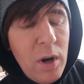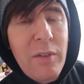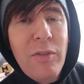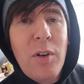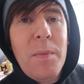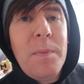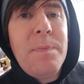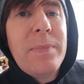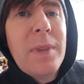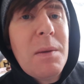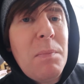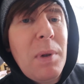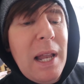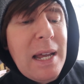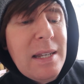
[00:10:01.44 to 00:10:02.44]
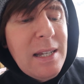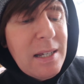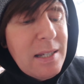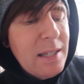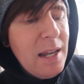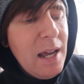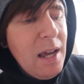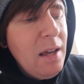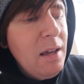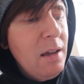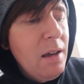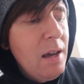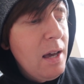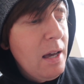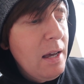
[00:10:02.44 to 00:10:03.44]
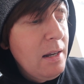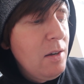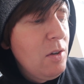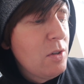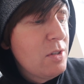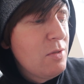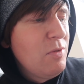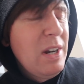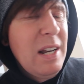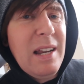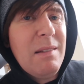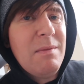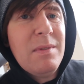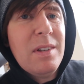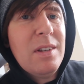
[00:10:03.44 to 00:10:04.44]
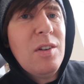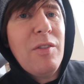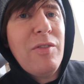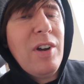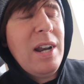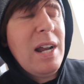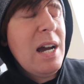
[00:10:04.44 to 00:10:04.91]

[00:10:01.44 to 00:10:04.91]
one of them bled yesterday and looks really not very